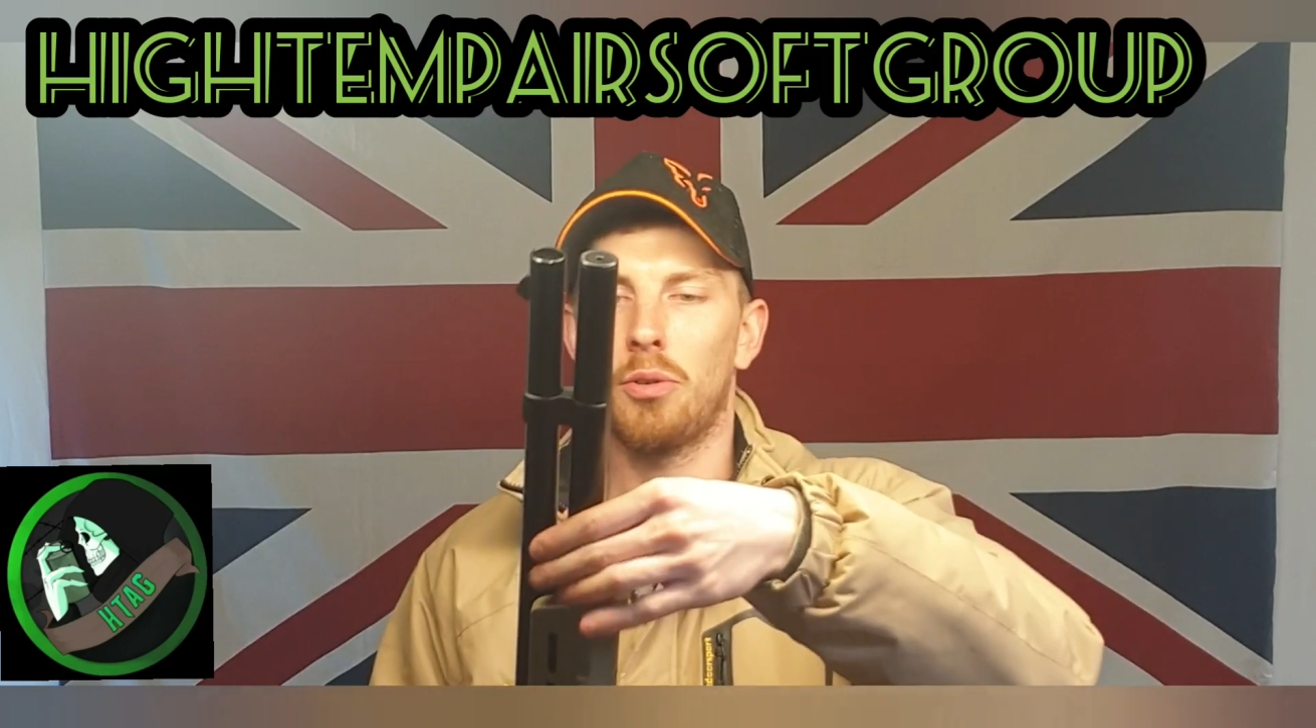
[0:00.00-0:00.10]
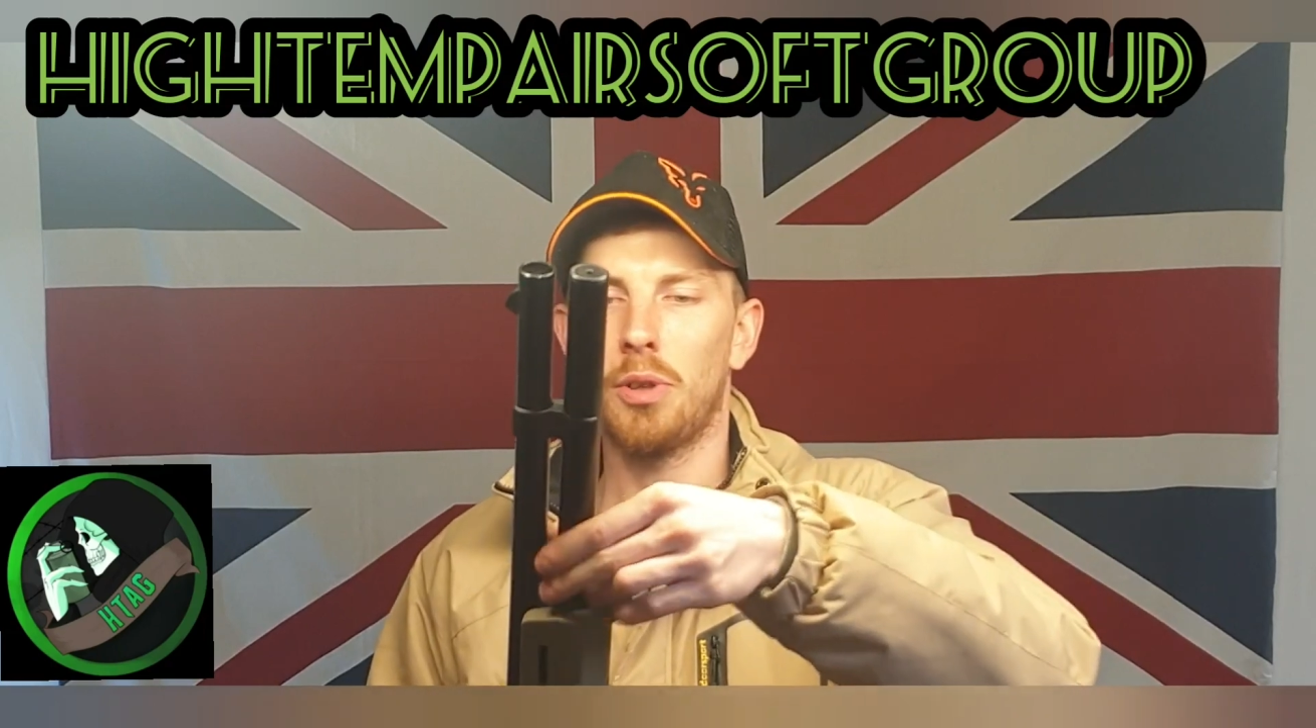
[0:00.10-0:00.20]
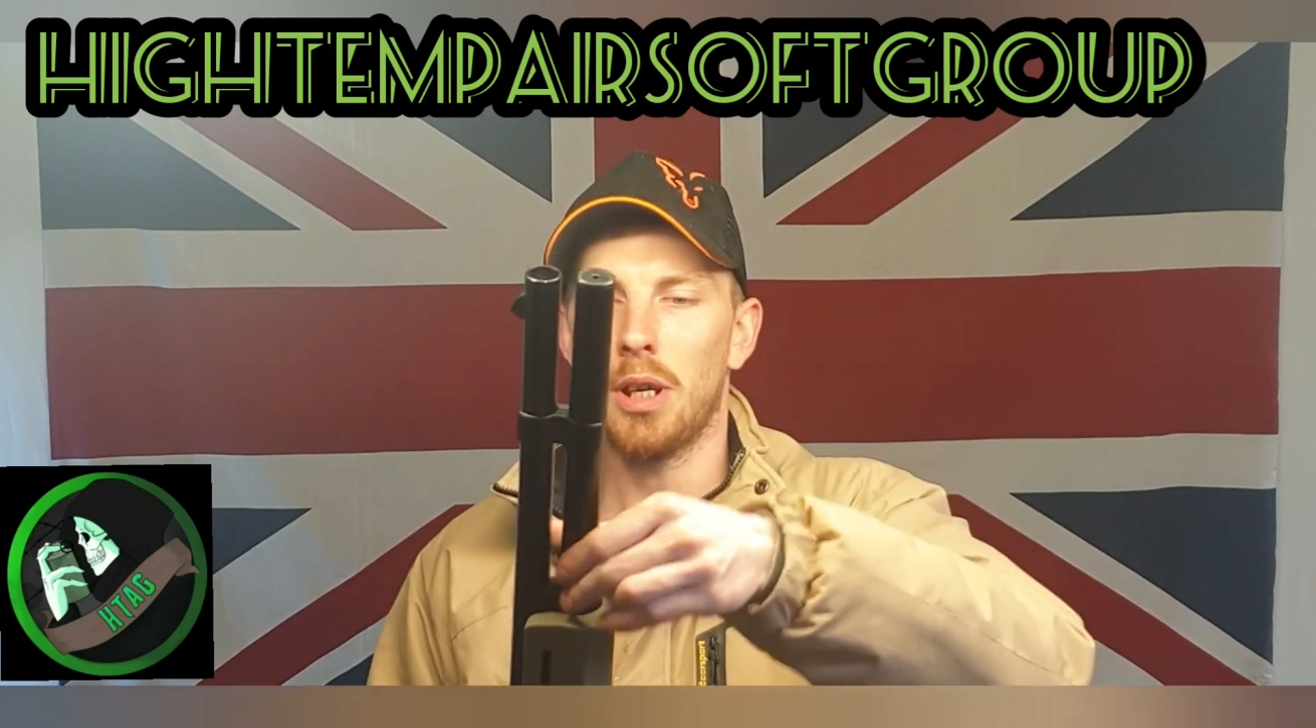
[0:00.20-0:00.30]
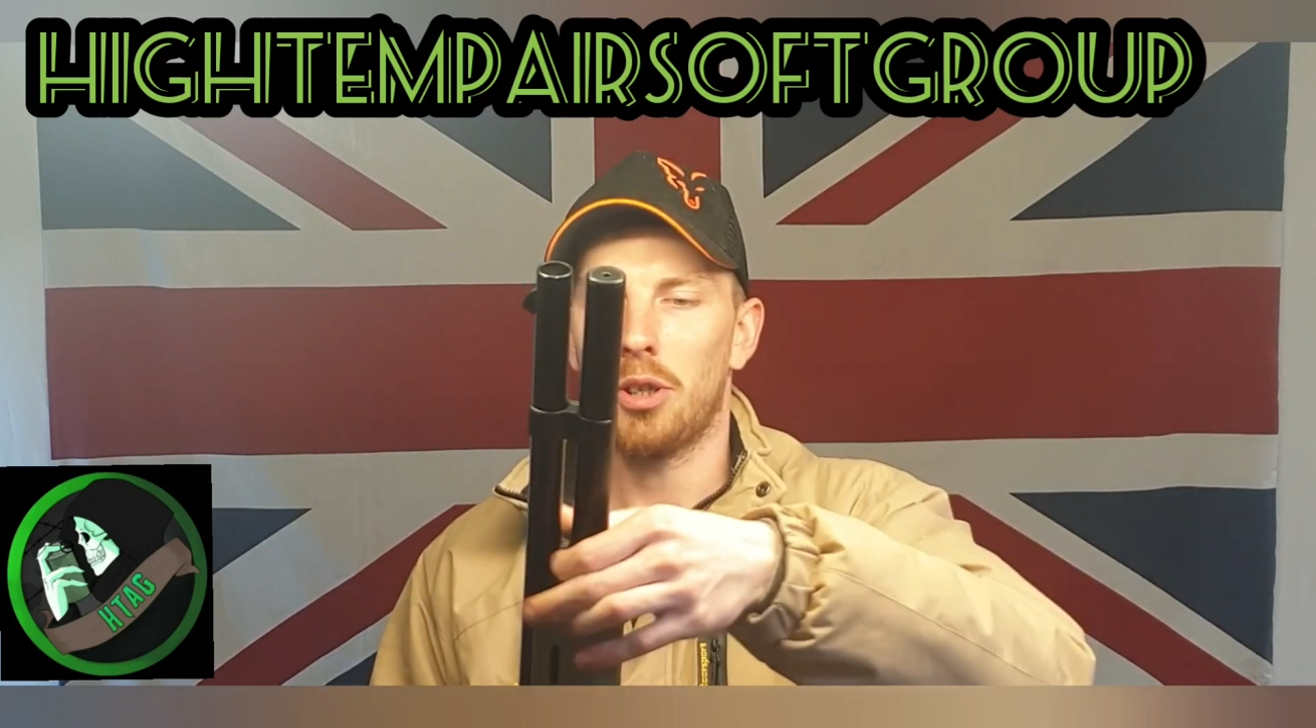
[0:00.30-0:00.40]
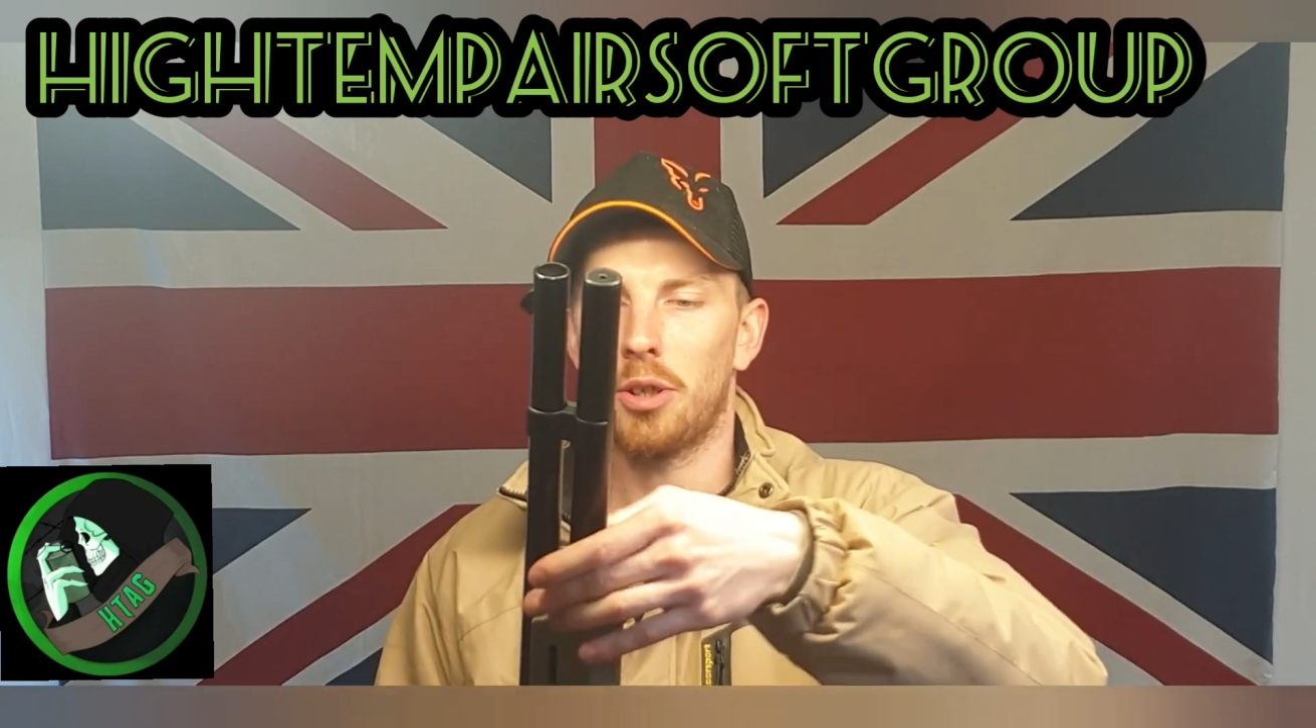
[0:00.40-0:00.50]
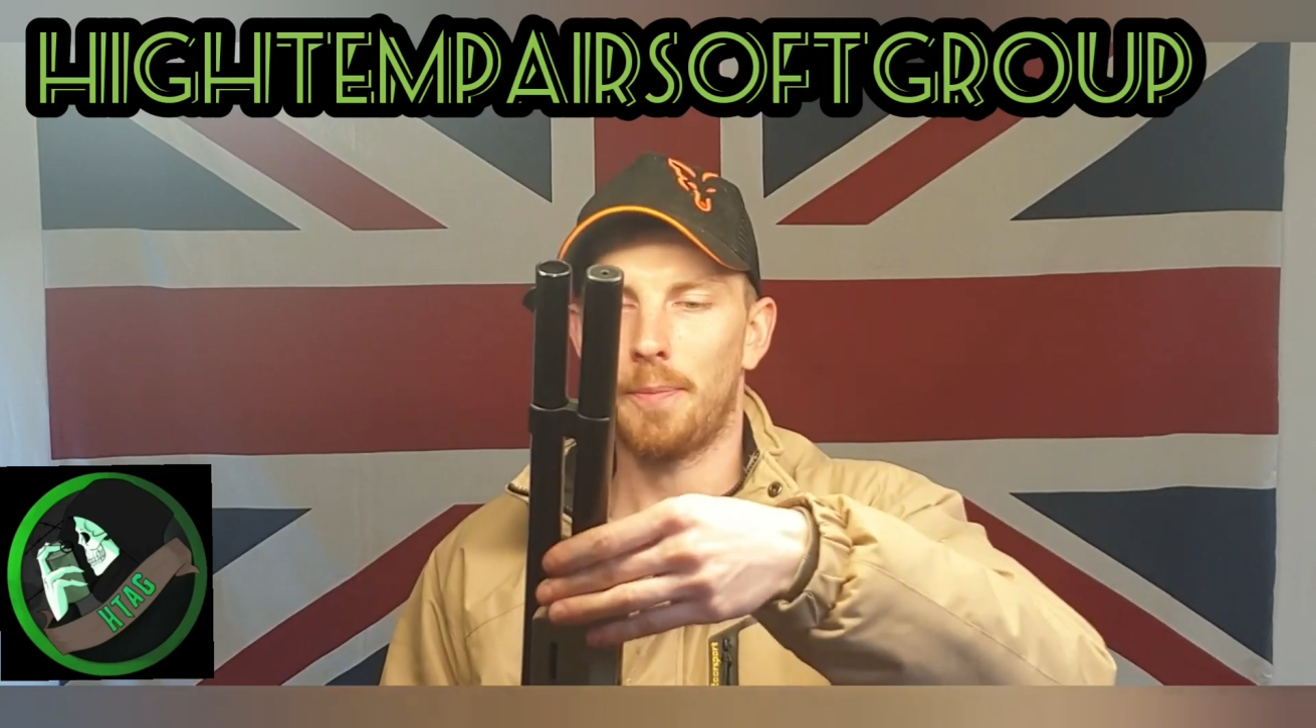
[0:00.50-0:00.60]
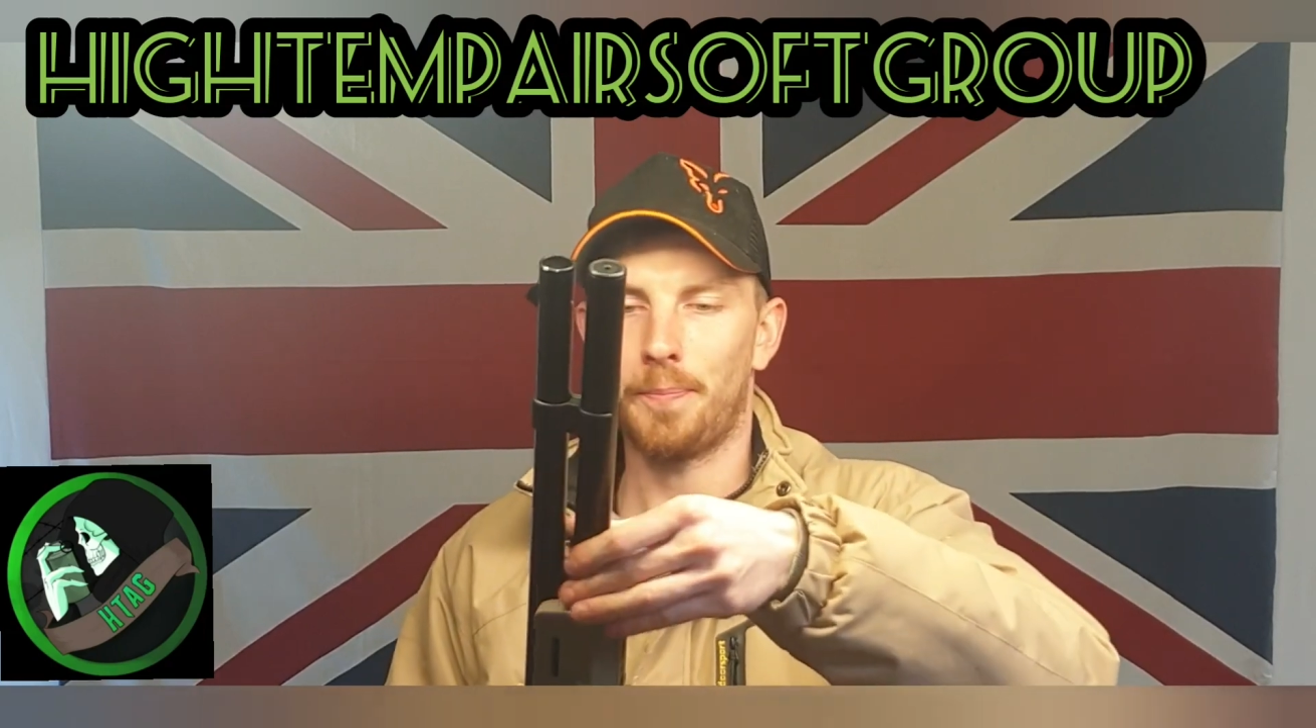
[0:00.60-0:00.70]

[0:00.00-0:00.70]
this,